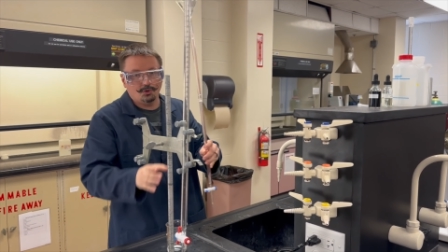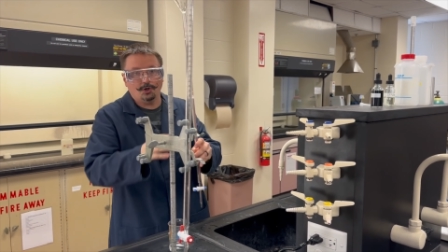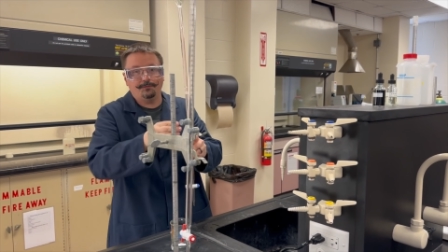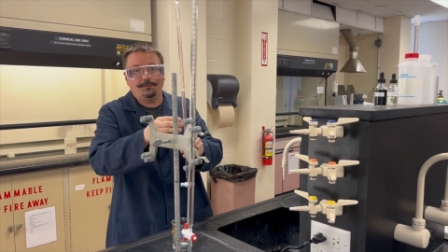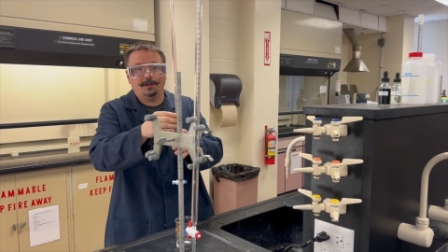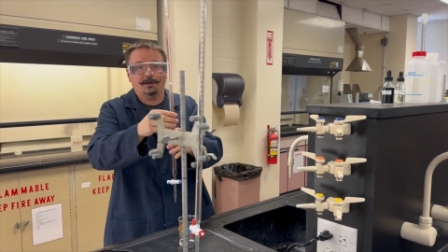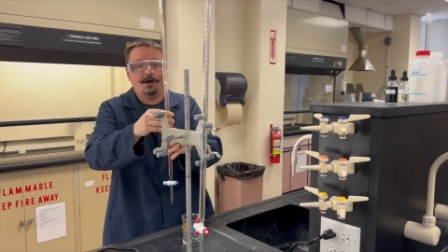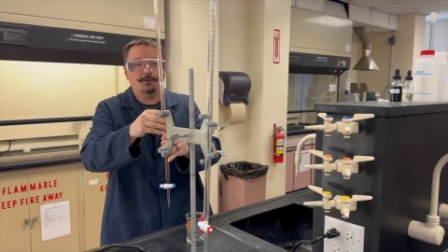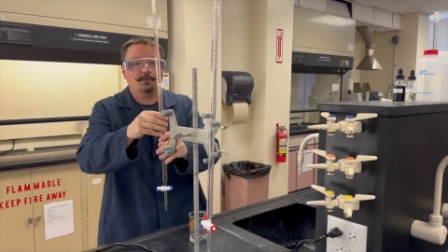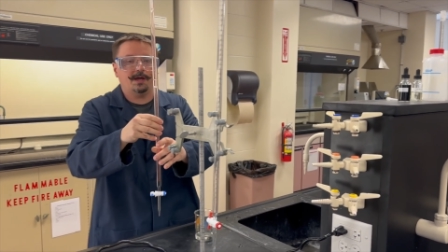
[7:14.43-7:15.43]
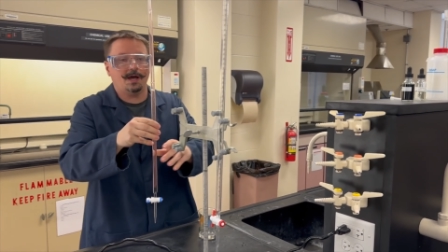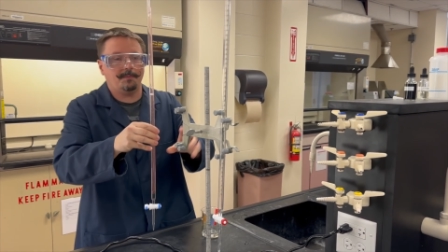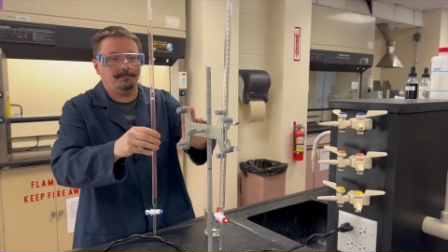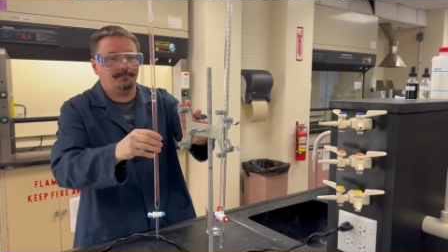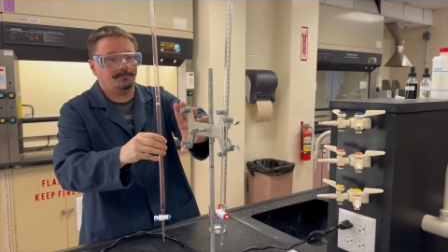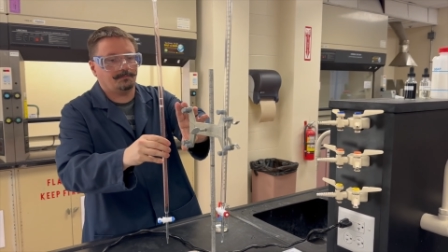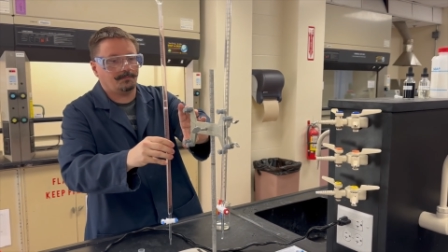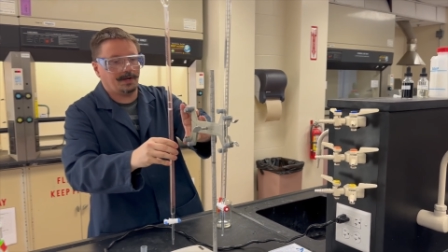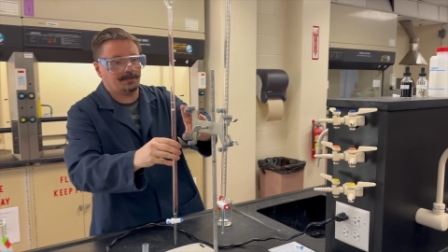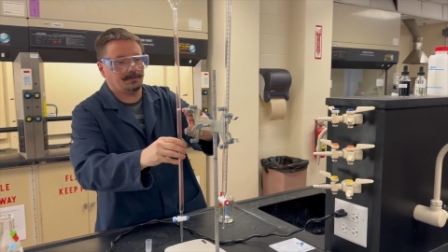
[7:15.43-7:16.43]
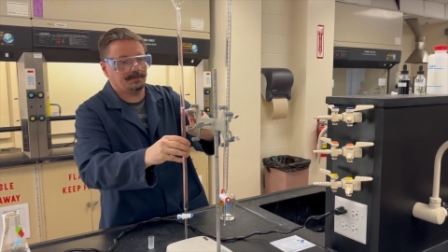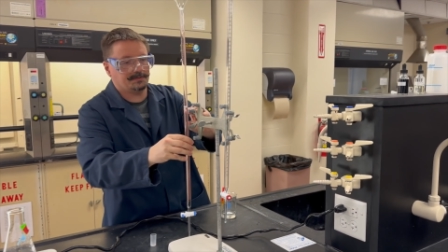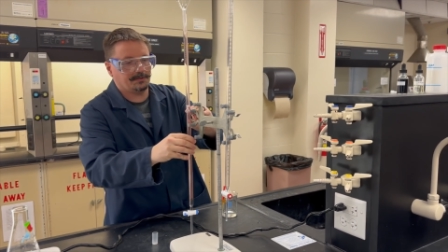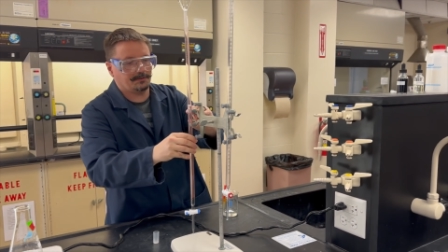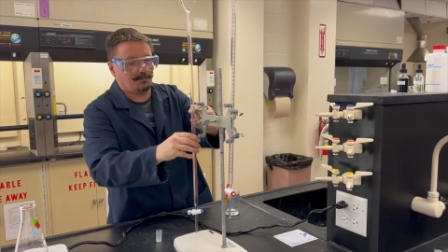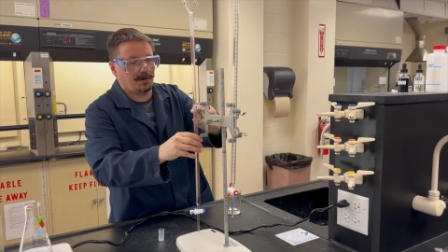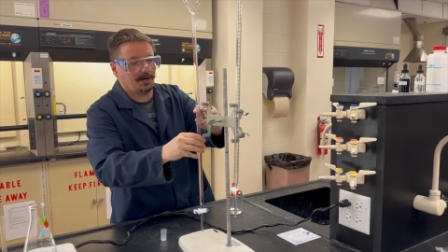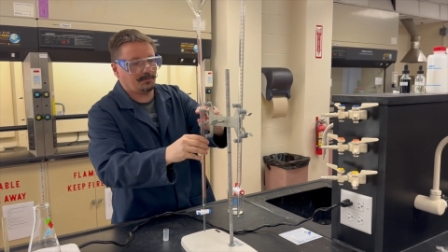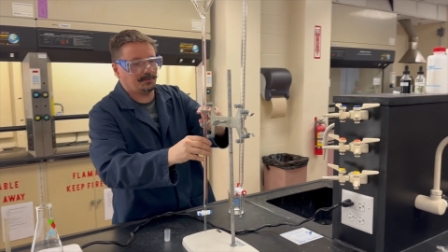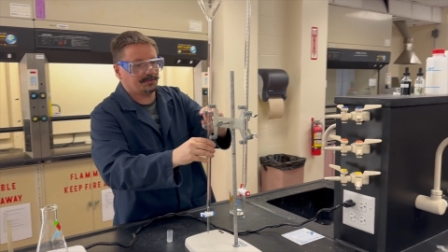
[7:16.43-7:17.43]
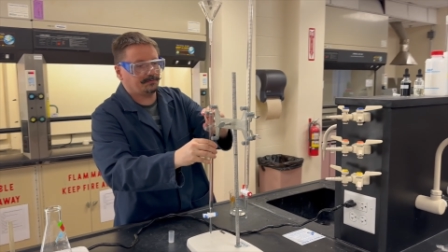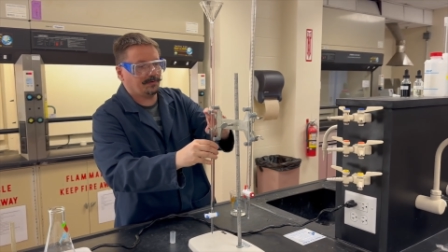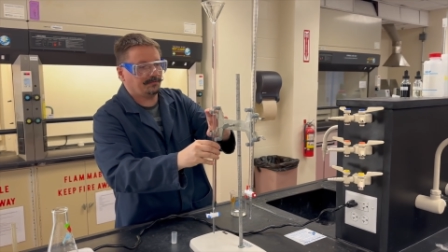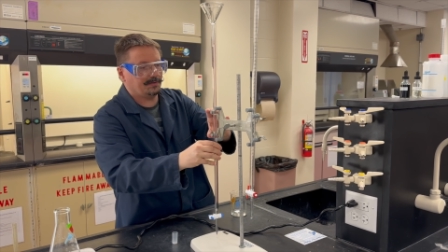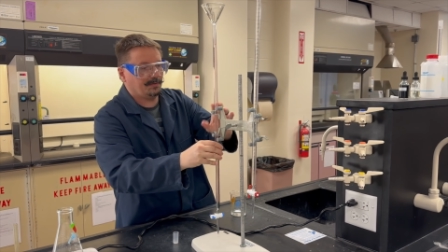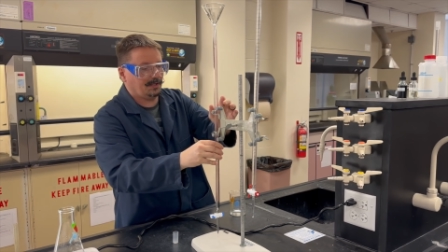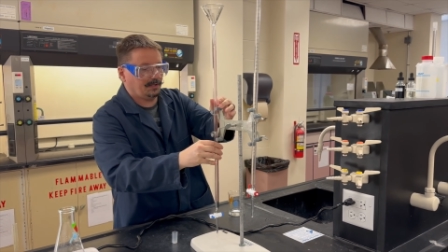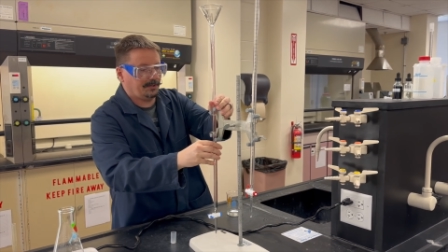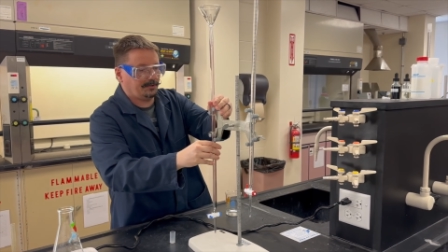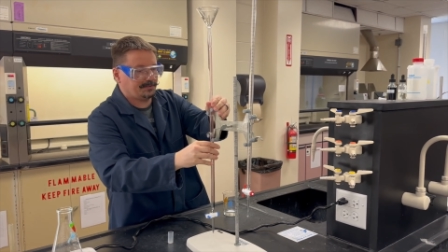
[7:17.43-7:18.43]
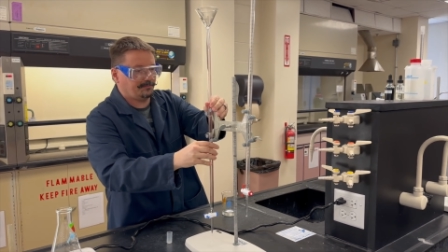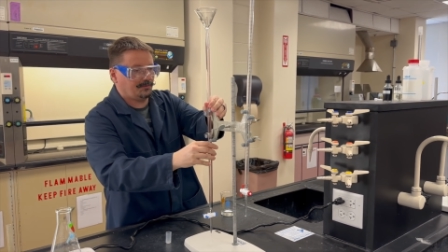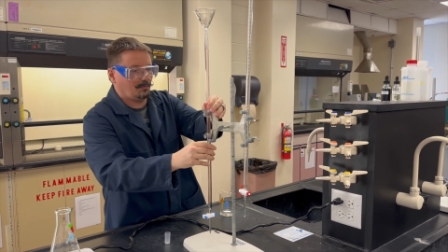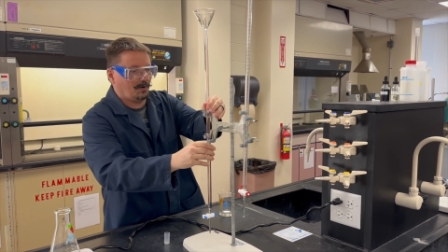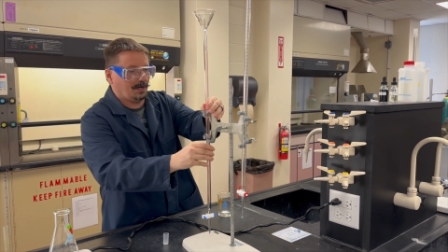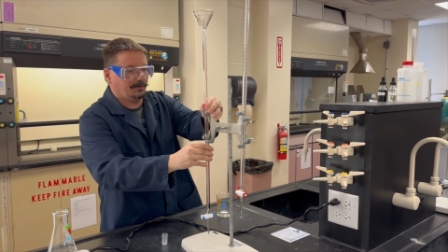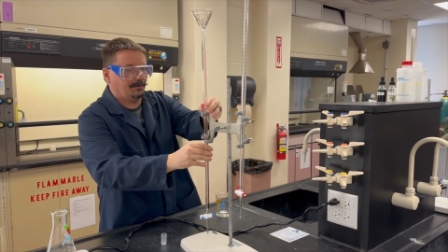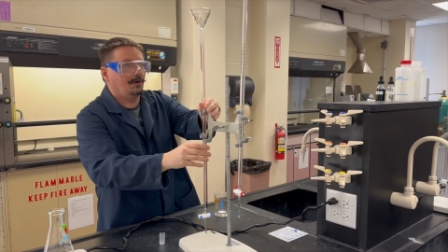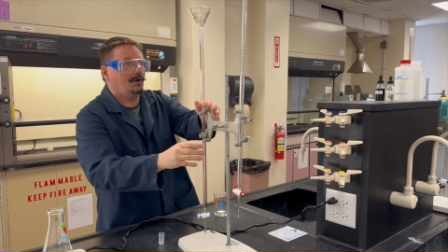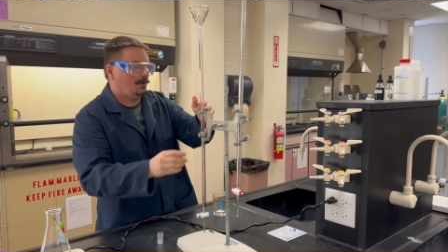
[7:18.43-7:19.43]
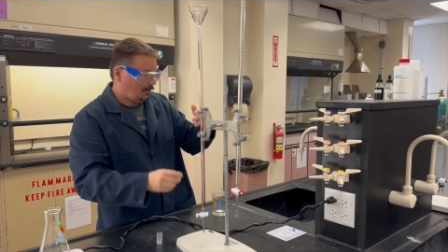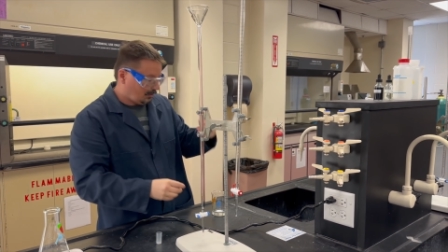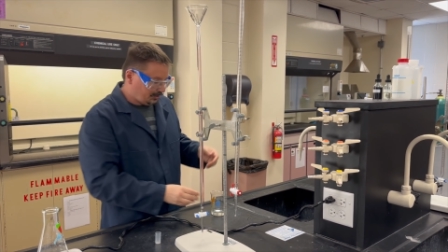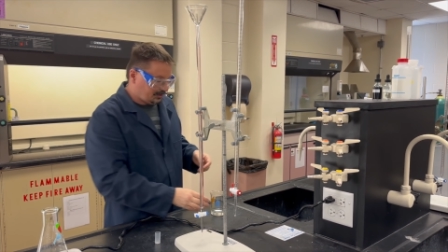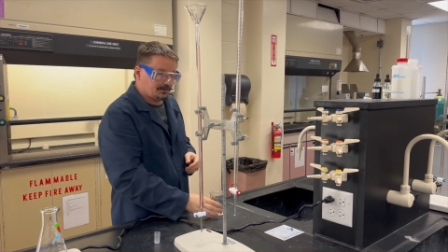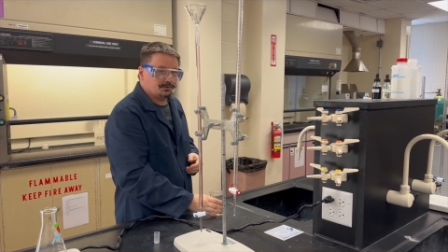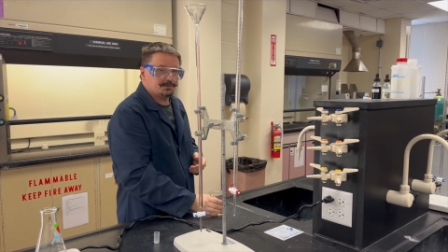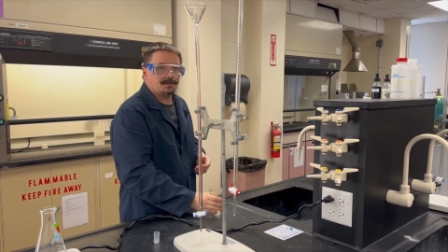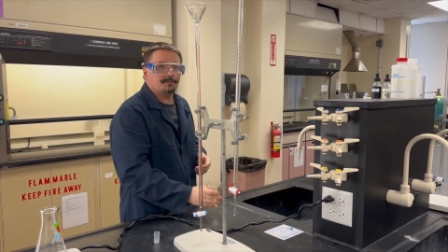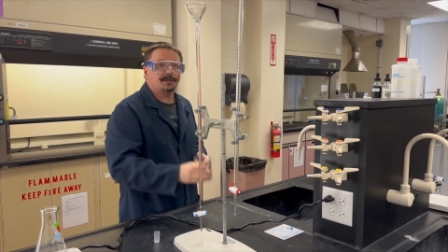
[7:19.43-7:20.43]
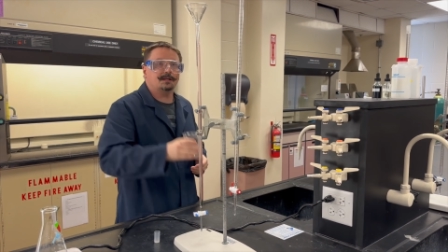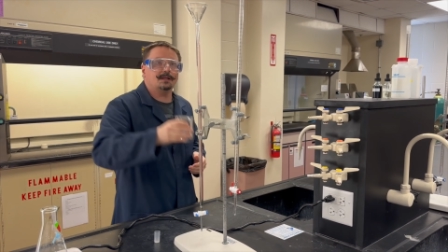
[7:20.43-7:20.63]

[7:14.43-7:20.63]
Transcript: could fill it all the way up right to the zero mark, which is 50 milliliters if you want, or you could do something